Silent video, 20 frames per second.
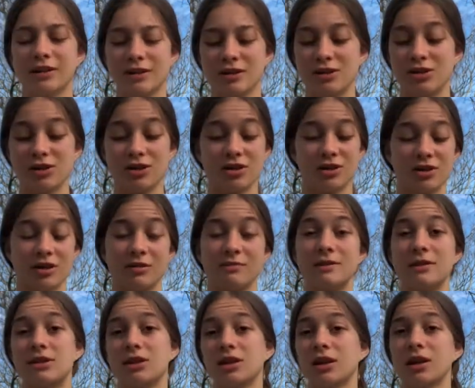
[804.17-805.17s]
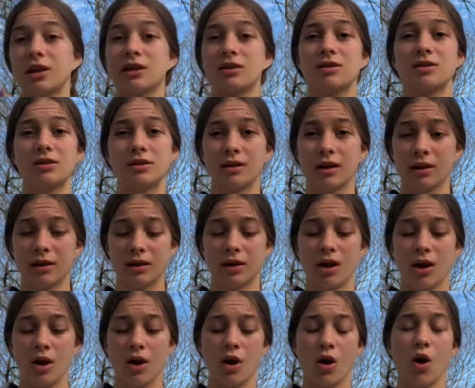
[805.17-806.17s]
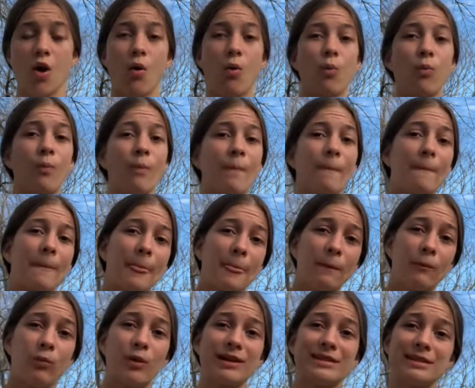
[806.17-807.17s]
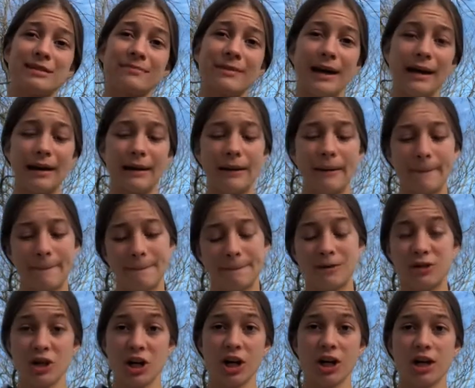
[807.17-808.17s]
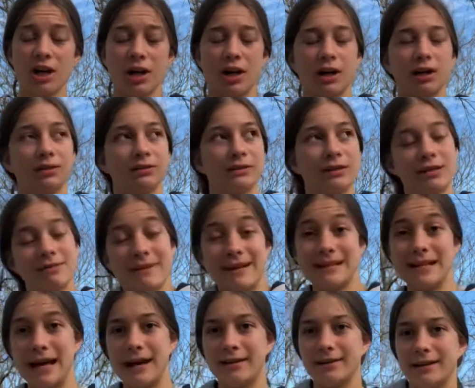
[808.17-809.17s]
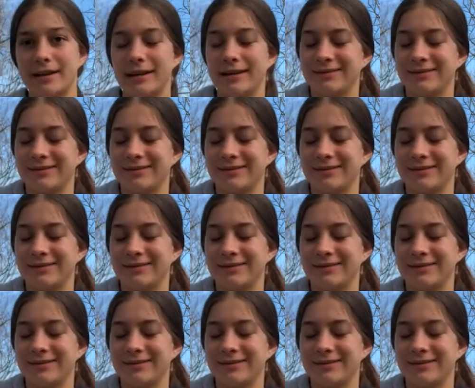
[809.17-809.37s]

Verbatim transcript: This is just gonna be turning into like, what's in my journal? What's in my diary?